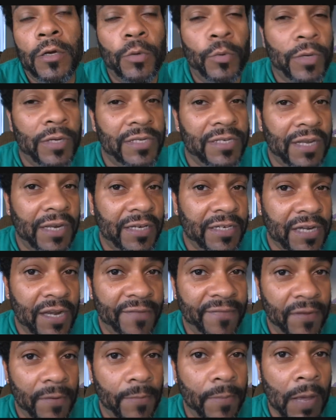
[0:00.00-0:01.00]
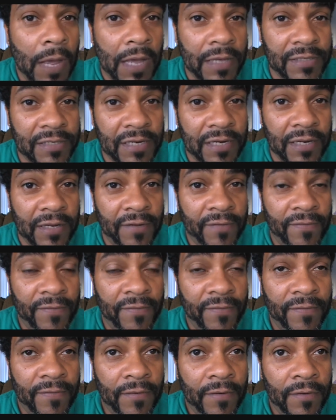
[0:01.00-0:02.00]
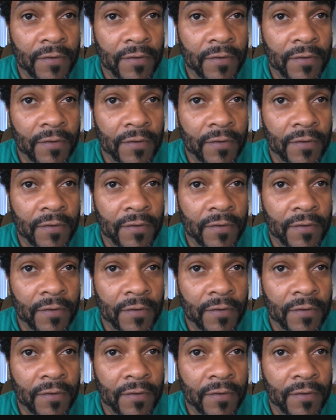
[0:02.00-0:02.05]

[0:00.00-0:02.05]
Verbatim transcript: who is HIV positive